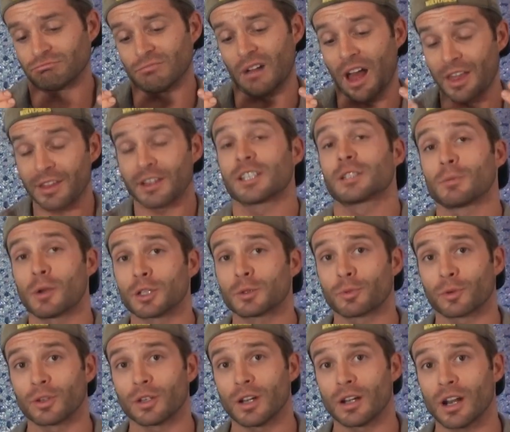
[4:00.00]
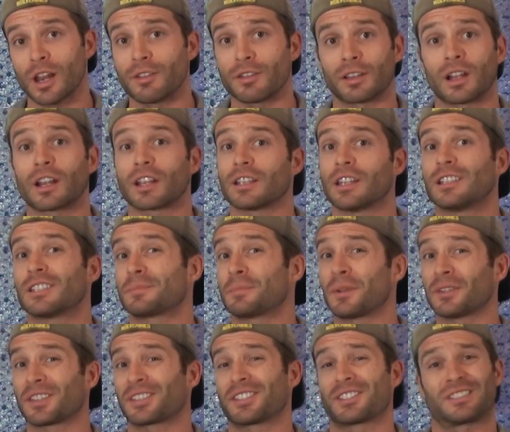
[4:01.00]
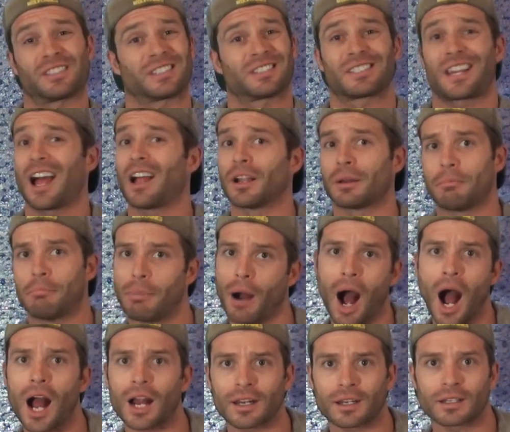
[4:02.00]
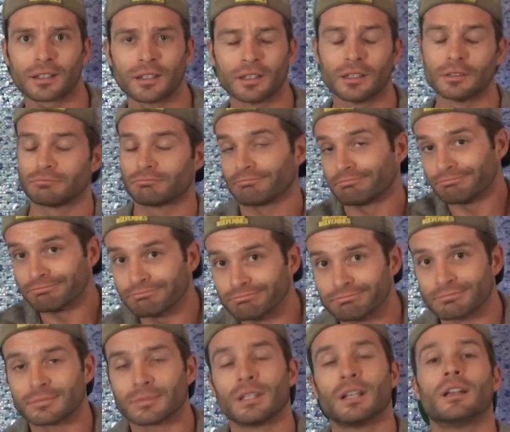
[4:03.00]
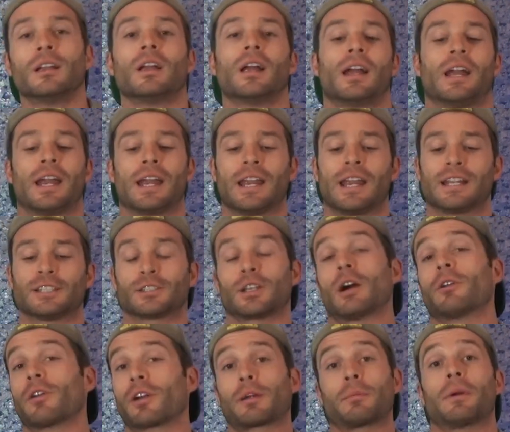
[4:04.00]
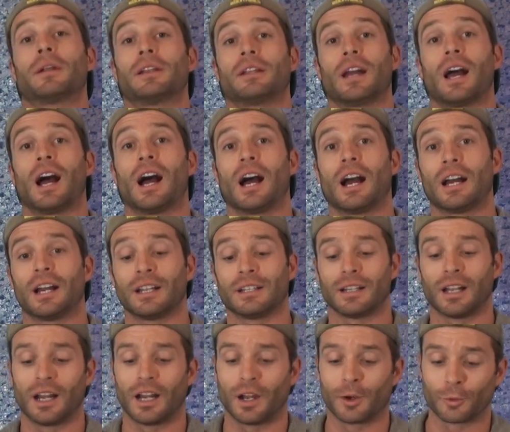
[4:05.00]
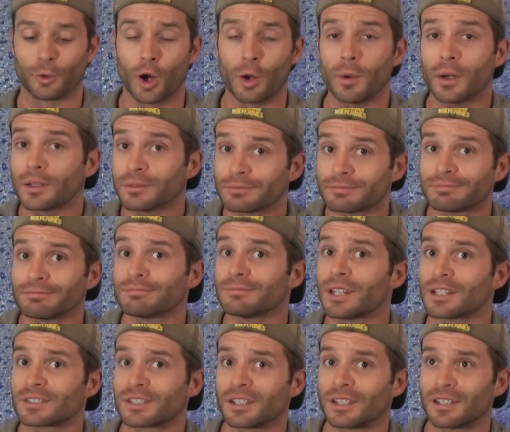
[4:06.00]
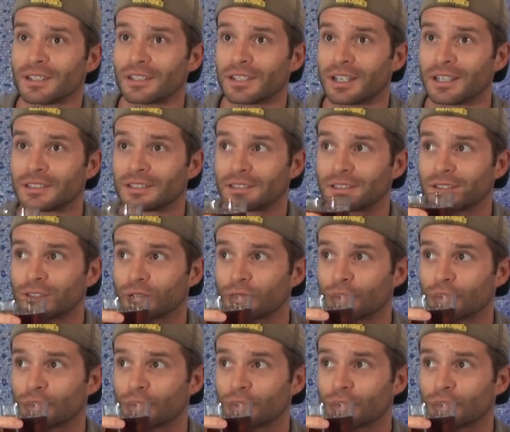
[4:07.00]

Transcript: I think it smells pretty good. I think it smells like just a solid Bock. And so I'll recommend it on aroma. Now let's get into the taste.